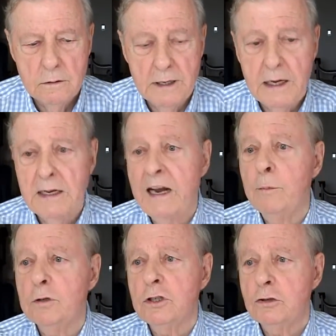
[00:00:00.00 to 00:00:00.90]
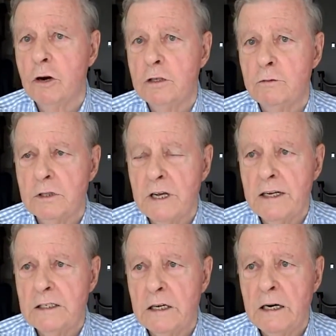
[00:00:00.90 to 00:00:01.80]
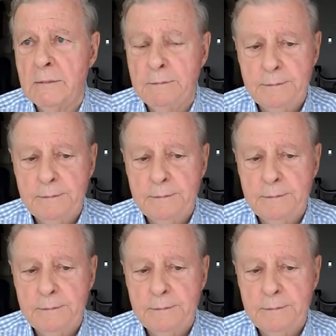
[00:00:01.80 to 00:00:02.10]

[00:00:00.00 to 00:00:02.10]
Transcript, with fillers: So I got an honorable discharge for the second time.